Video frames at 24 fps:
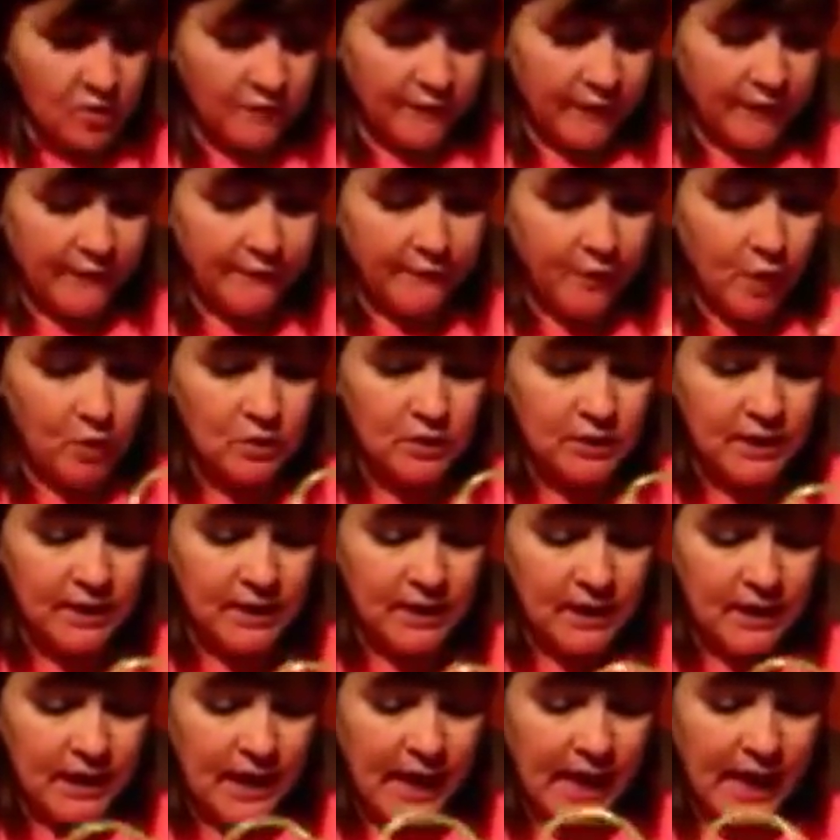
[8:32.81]
So if I folded it
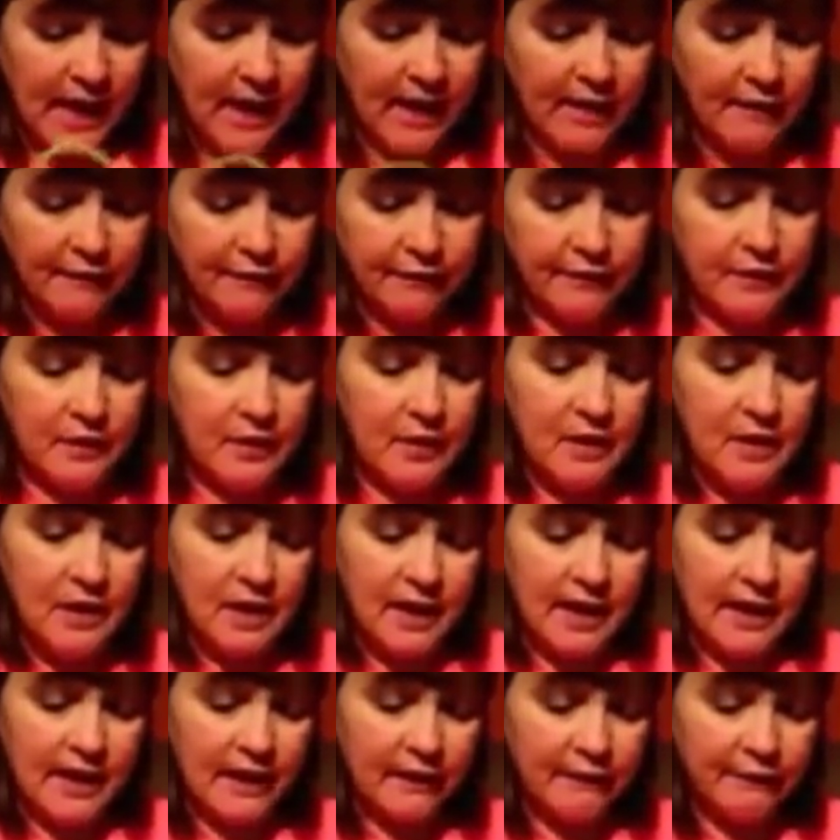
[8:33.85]
in half
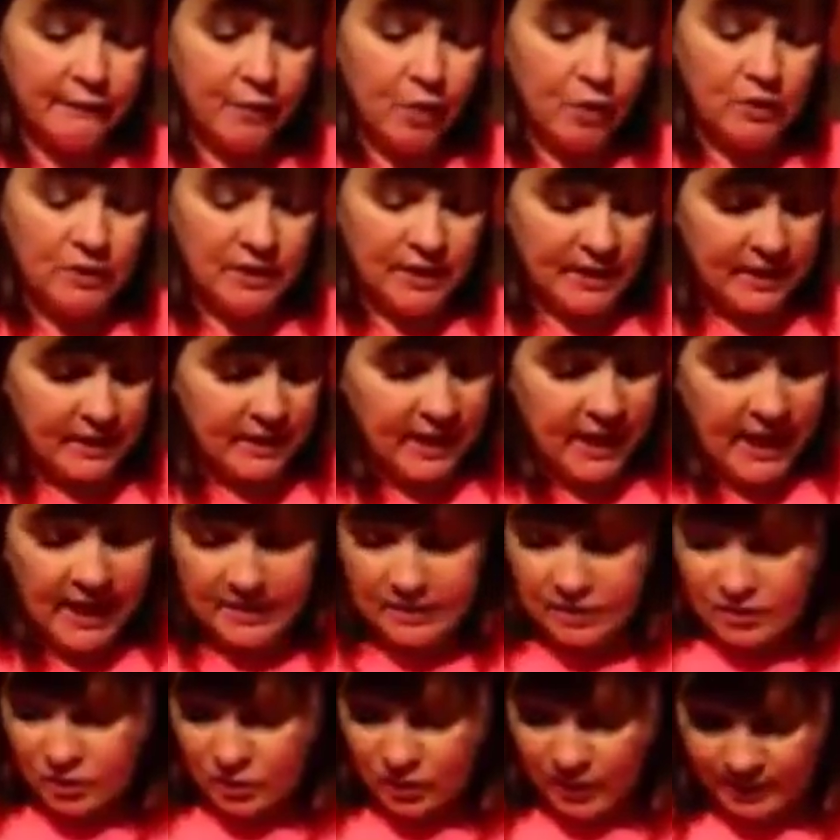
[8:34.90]
and I folded it
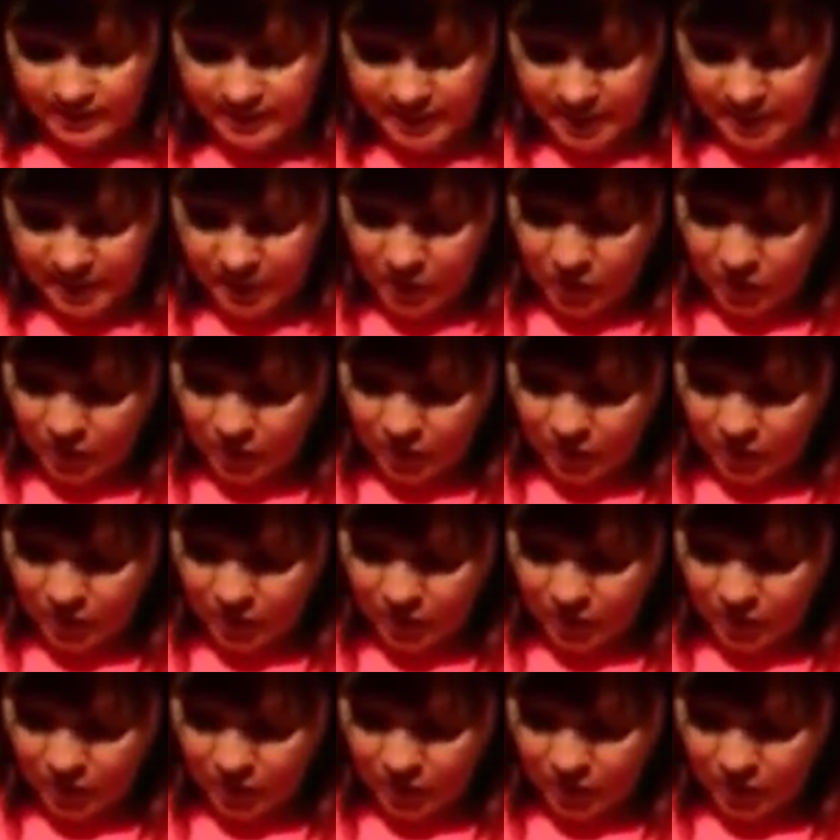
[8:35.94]
again, so I'm going to